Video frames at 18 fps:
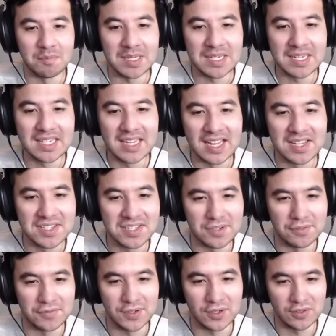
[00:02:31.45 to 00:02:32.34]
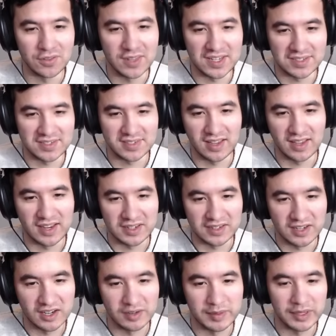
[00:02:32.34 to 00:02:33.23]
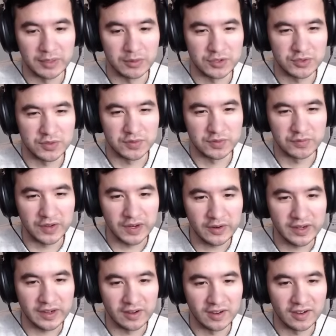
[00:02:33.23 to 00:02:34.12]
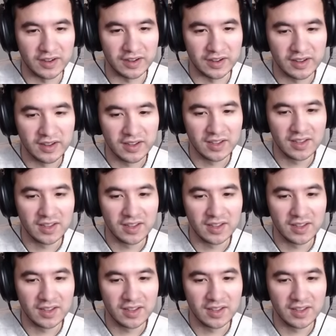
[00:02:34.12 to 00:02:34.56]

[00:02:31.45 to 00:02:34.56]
begin to feel that slide coming, which was very odd.